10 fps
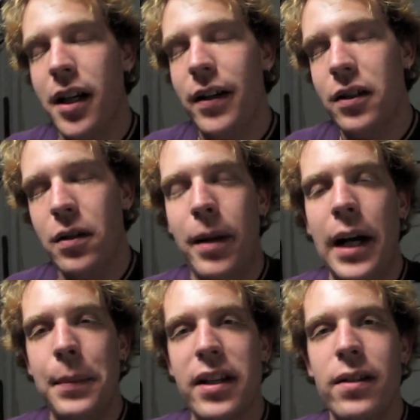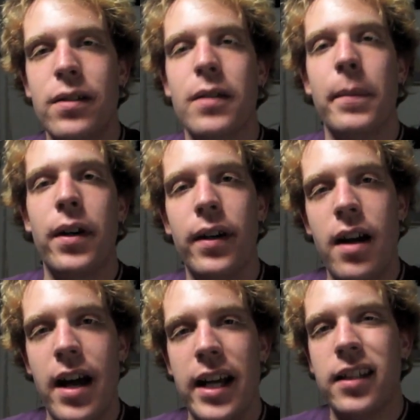going to barbecue tomorrow
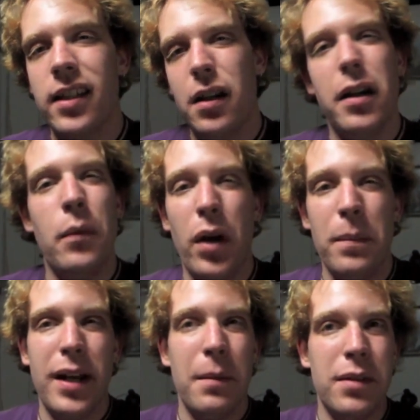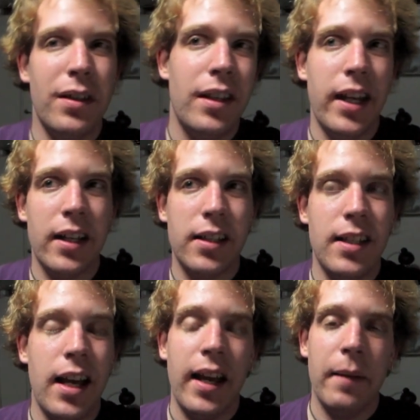night, so it won't be up till the next
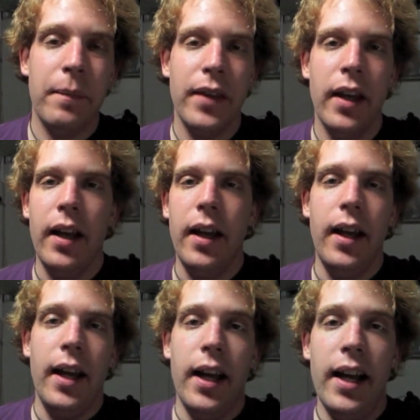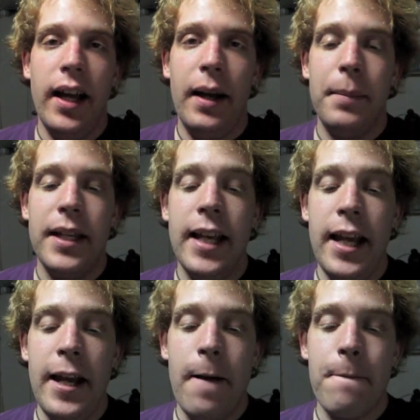day. But
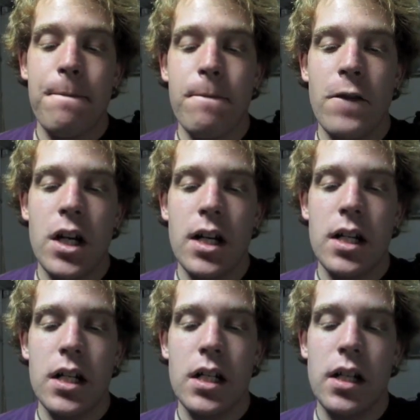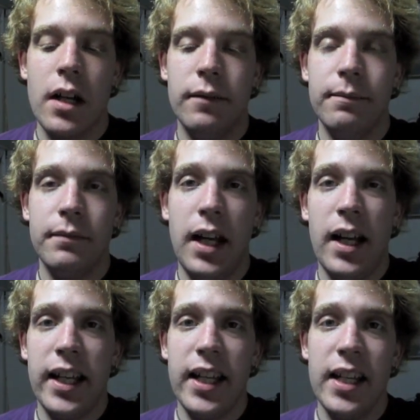yeah,
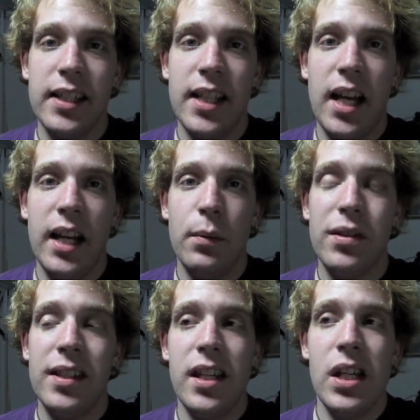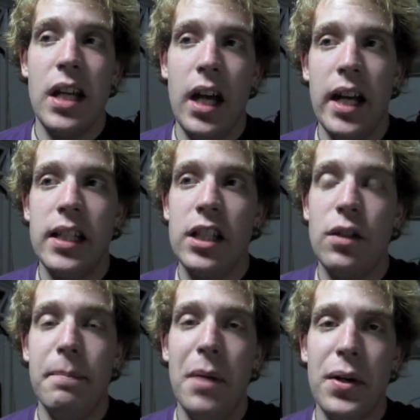I guess I will see you guys
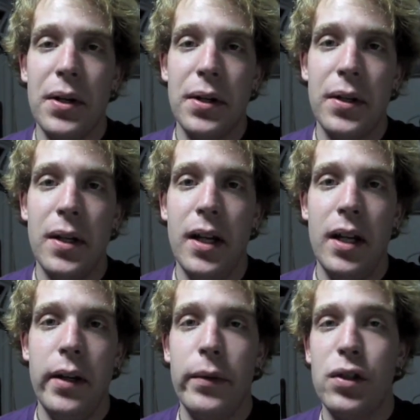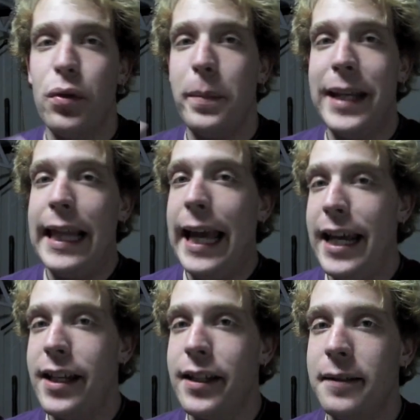tomorrow, which will be
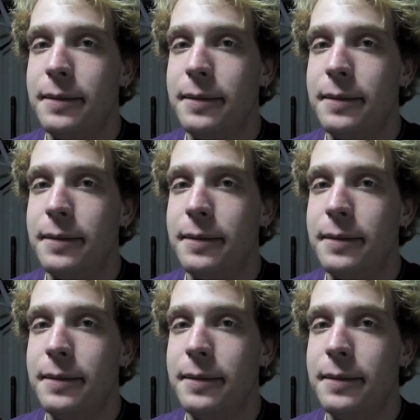late.